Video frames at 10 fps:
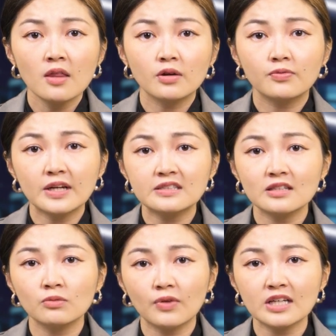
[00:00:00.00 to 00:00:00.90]
The
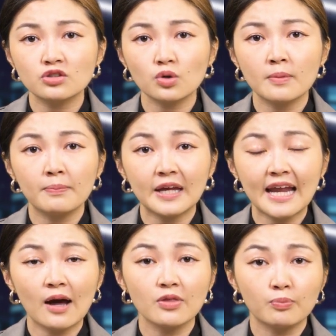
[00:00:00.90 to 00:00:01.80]
recent rainstorm
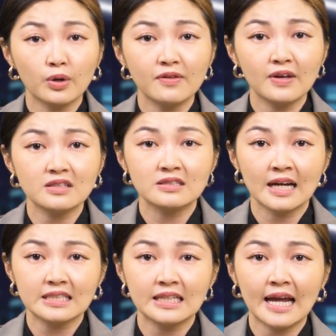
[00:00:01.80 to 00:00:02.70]
beat out the previous
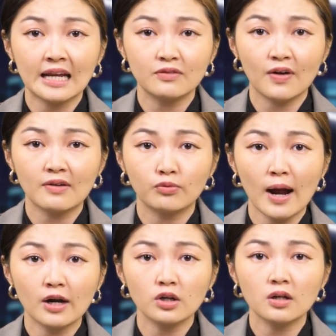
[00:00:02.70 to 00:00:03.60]
1985
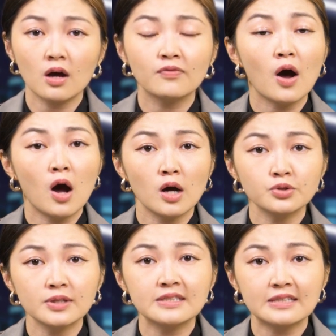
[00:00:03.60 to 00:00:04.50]
record of
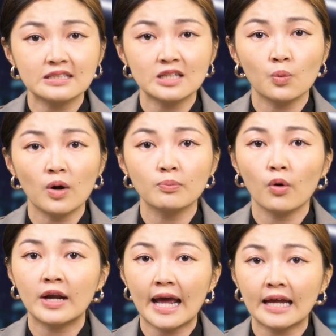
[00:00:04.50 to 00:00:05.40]

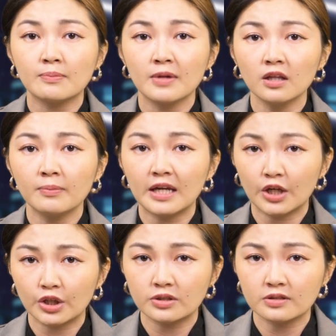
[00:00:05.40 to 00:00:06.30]
161.8
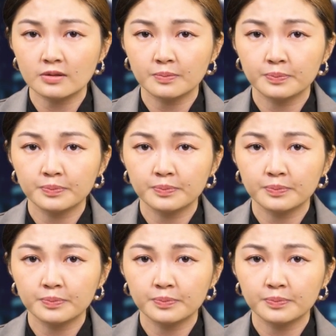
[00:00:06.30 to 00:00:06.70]
millimeters.